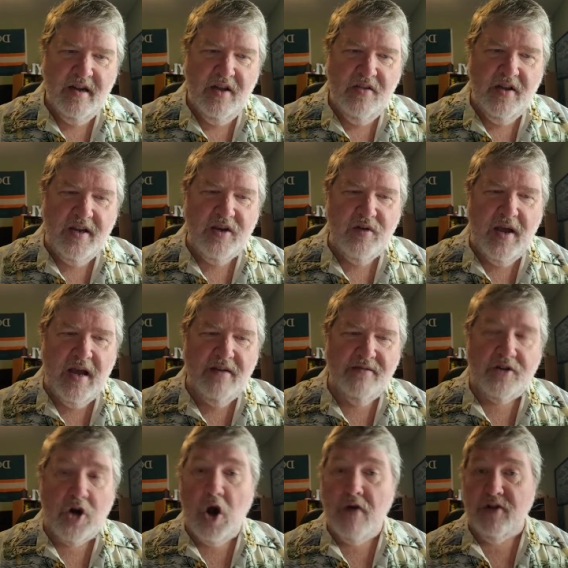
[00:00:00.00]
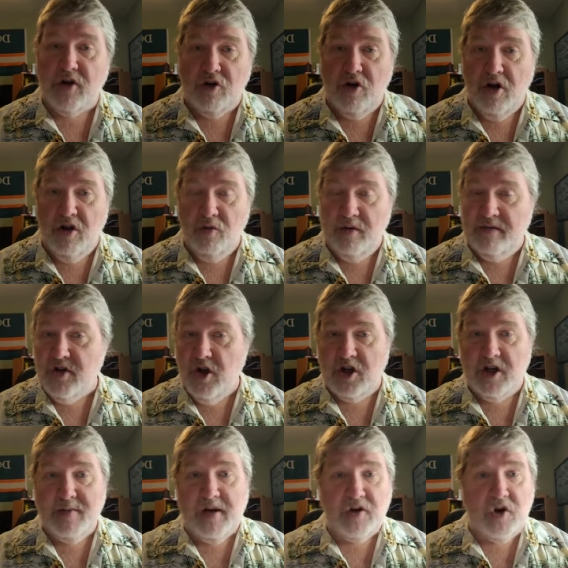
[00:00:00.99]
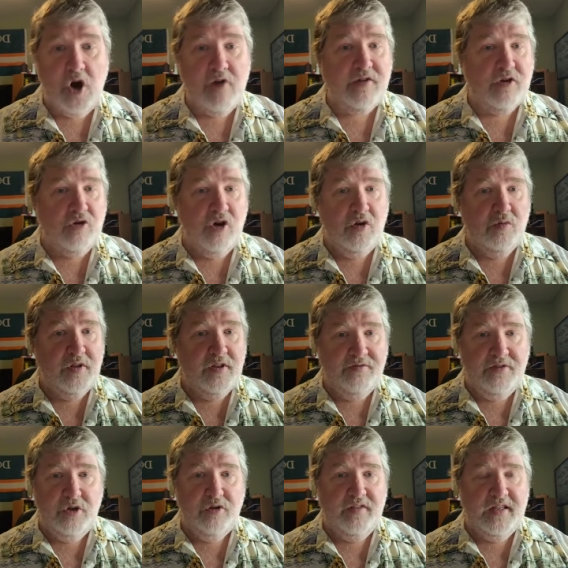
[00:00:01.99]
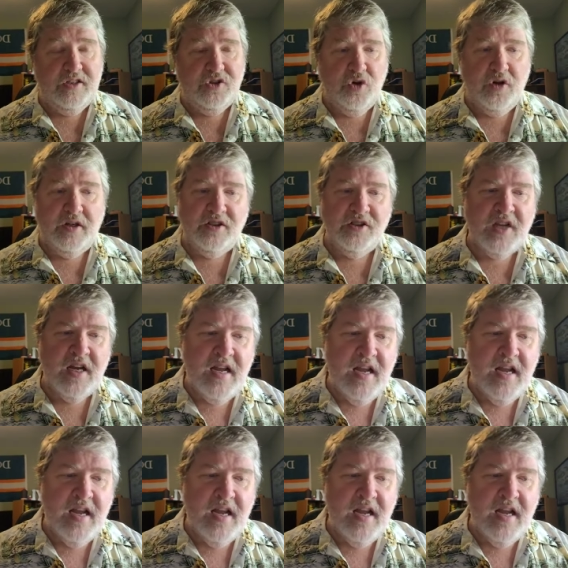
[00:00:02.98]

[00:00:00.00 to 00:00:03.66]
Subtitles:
Then you have carvacrol. We've talked about carvacrol with a few of these oils,